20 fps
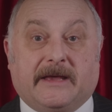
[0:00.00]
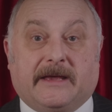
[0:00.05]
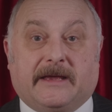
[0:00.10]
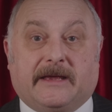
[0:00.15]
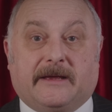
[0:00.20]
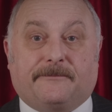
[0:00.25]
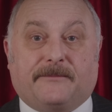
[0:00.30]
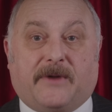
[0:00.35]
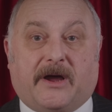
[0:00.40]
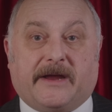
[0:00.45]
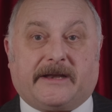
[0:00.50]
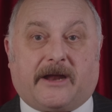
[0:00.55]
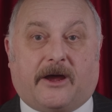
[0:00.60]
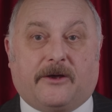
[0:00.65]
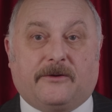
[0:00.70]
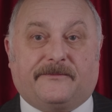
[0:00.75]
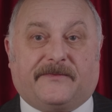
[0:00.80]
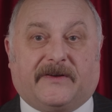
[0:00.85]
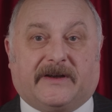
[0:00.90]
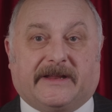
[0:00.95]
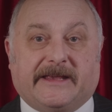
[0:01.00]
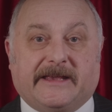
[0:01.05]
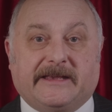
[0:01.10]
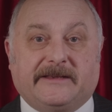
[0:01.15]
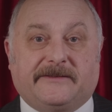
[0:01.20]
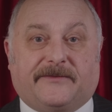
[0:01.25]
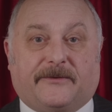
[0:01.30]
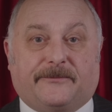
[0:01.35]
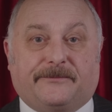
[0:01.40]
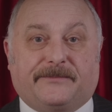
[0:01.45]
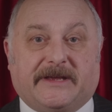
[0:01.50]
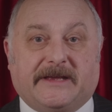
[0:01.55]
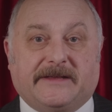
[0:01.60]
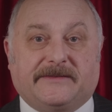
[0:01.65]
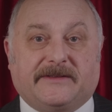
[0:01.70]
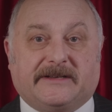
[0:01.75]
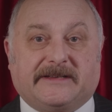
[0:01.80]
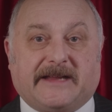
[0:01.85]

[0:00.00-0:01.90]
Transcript: It might hopefully even be the